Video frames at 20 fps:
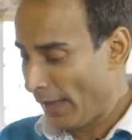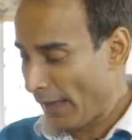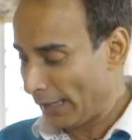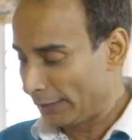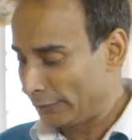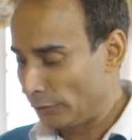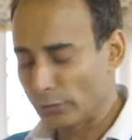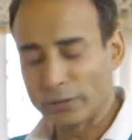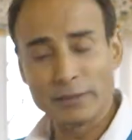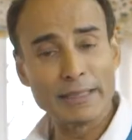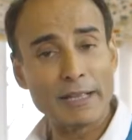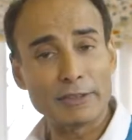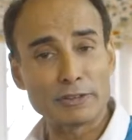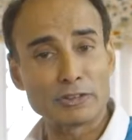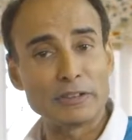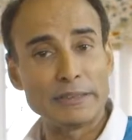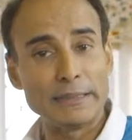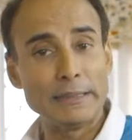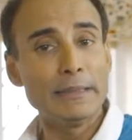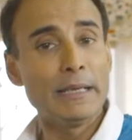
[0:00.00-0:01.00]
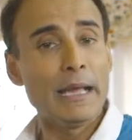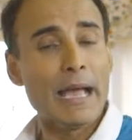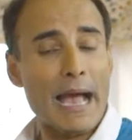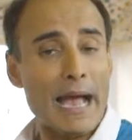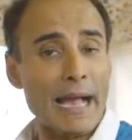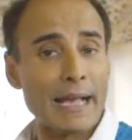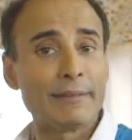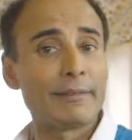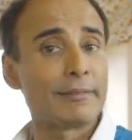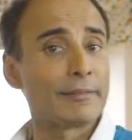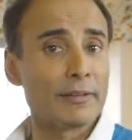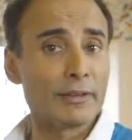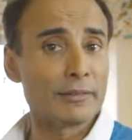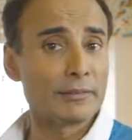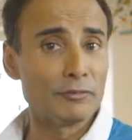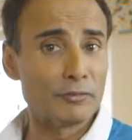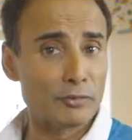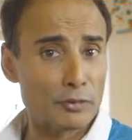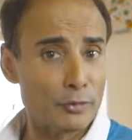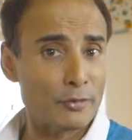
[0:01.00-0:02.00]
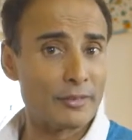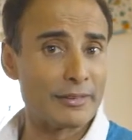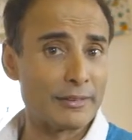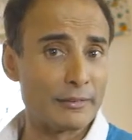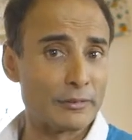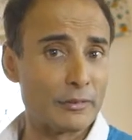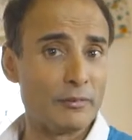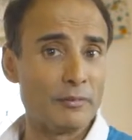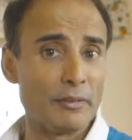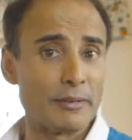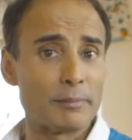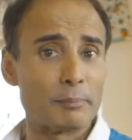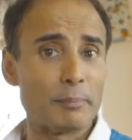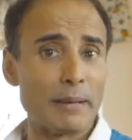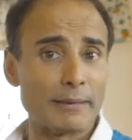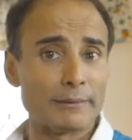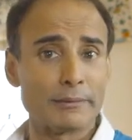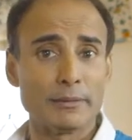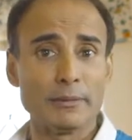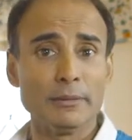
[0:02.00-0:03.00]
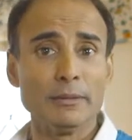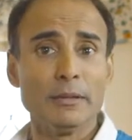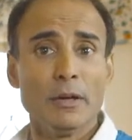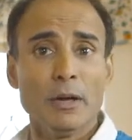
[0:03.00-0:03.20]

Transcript: and you can actually add certain fruits into this batter.